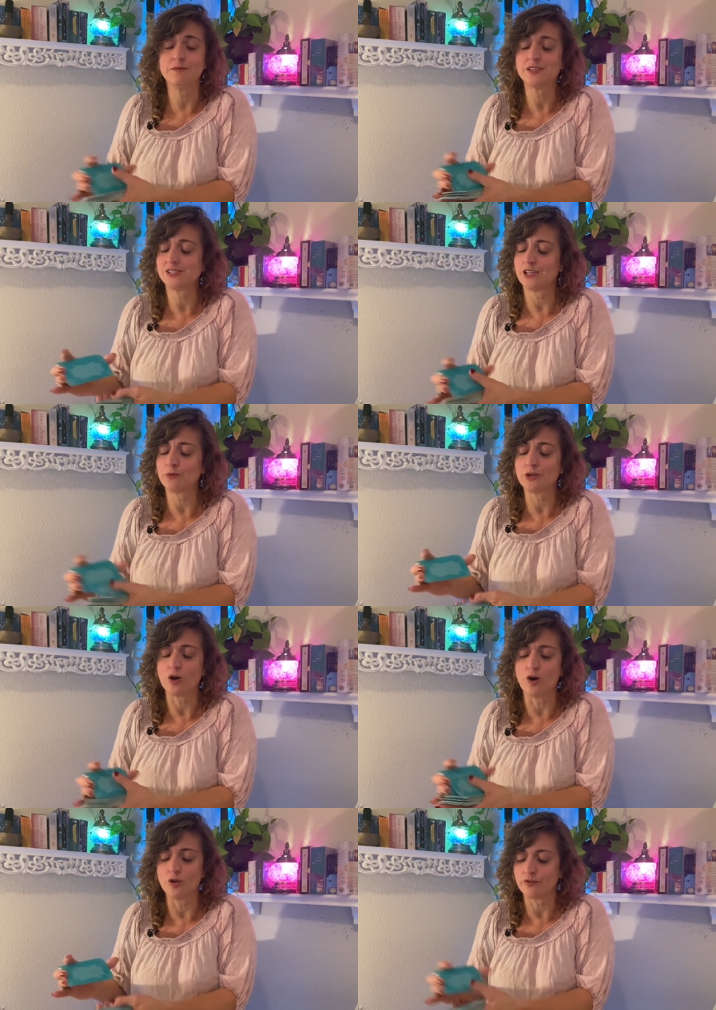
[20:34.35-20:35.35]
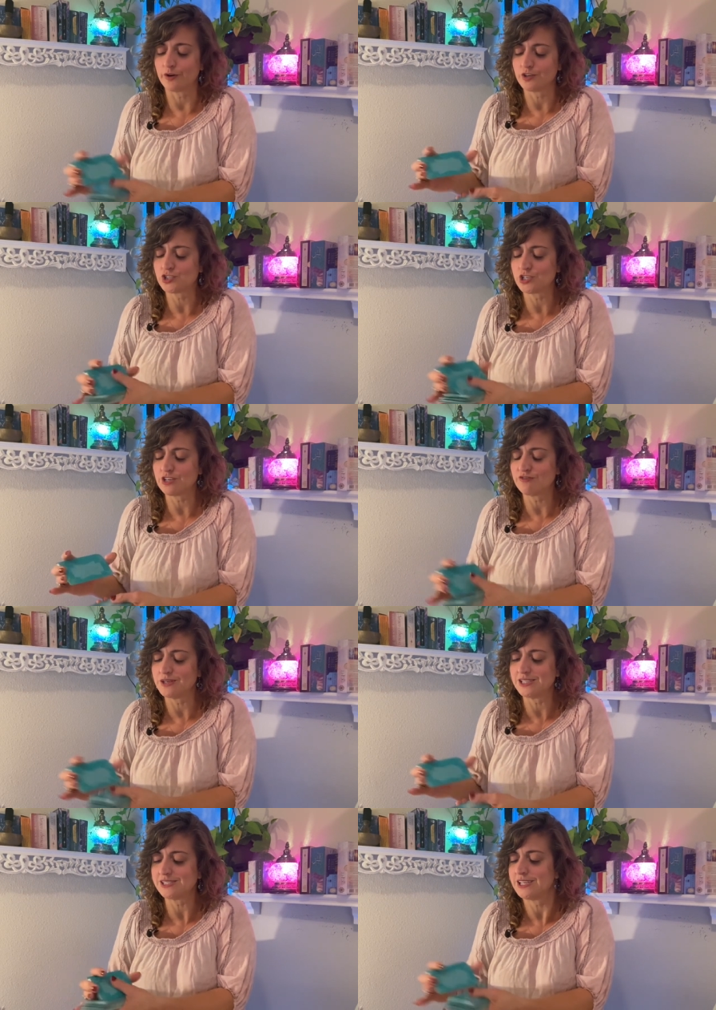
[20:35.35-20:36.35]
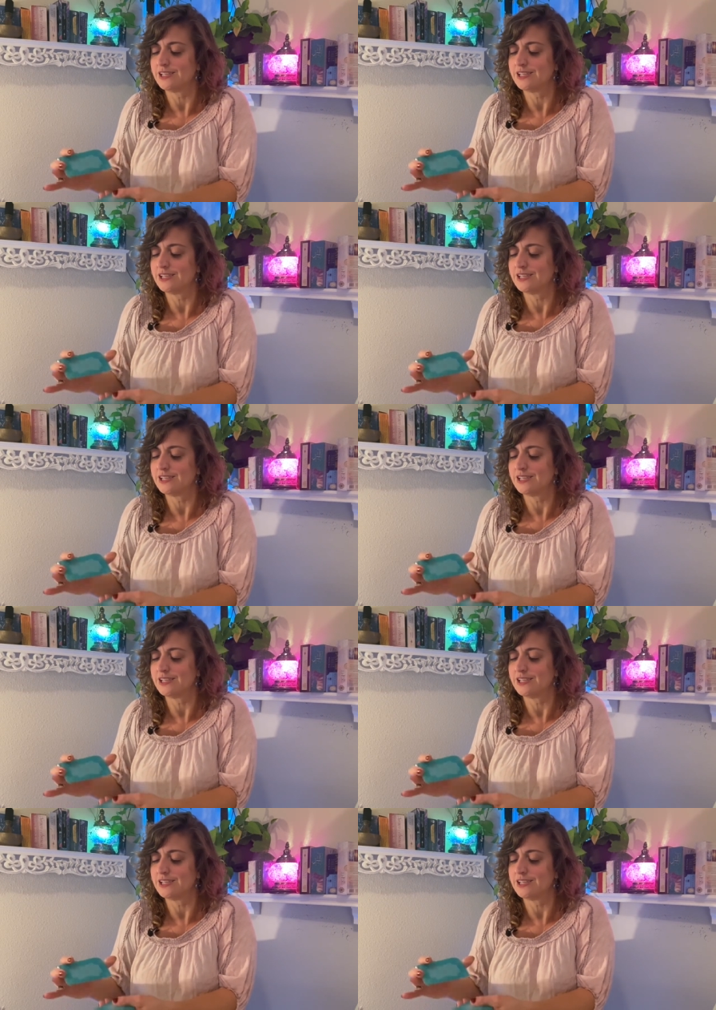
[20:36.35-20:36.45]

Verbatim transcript: to celebrate all of our achievements,